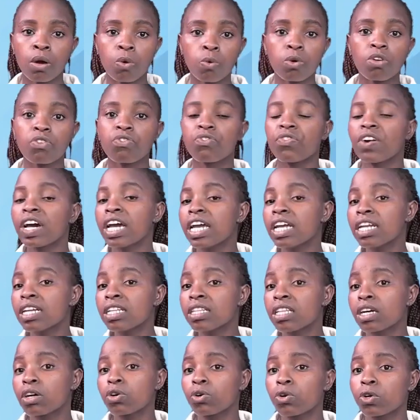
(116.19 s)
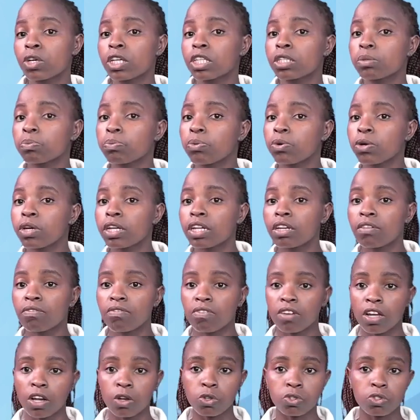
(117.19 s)
We find the corresponding
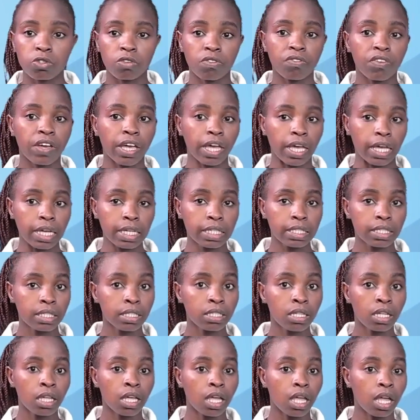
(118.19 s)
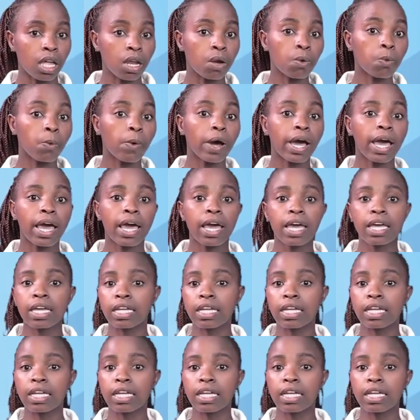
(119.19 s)
values of x and y